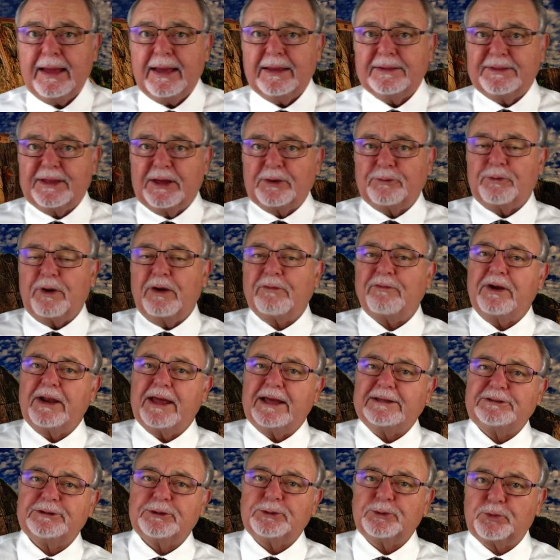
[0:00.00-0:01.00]
And then
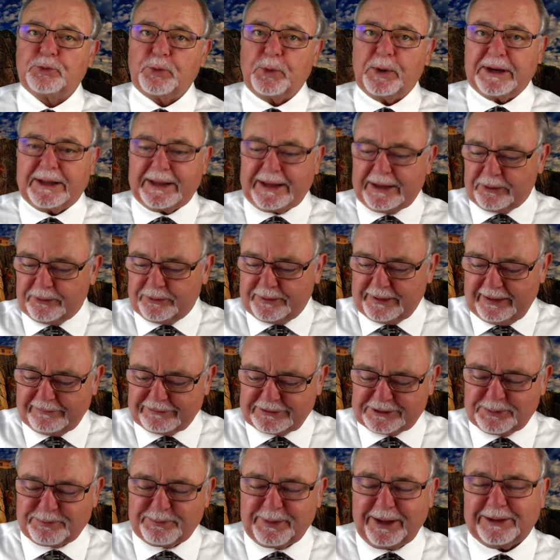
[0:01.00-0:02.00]
Revelation 20, I don't
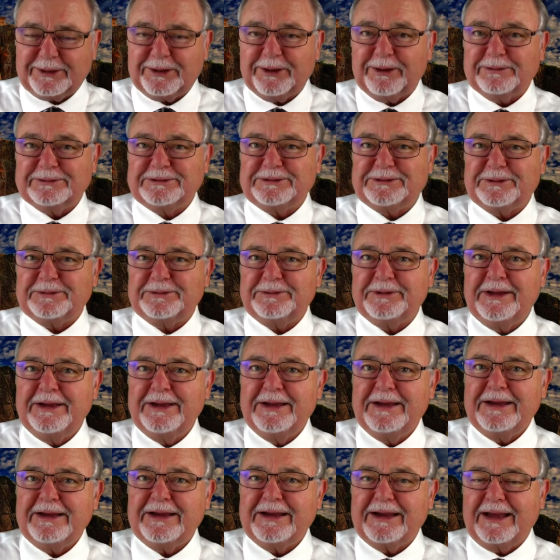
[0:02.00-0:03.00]
have it in my notes, so
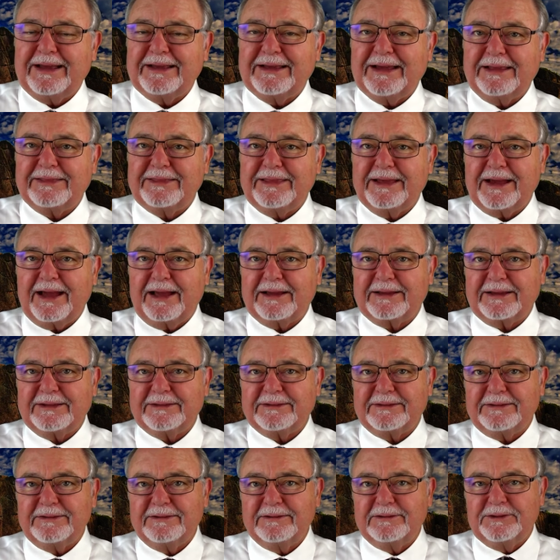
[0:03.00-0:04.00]
I think I
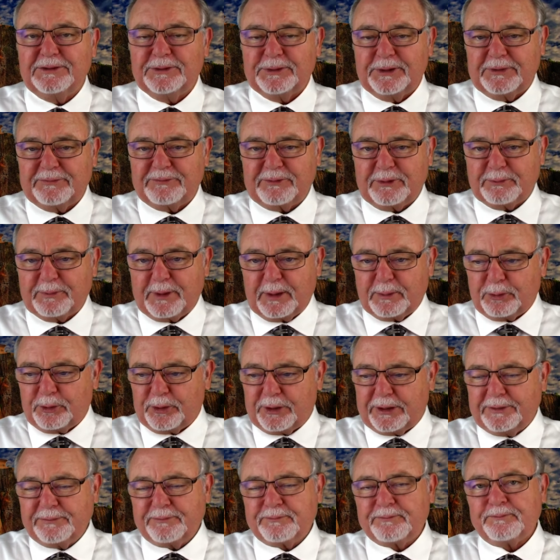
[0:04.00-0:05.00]
can do it from
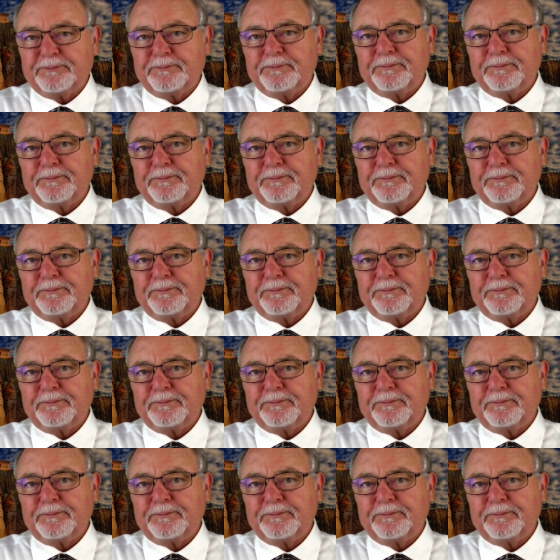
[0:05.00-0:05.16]
memory.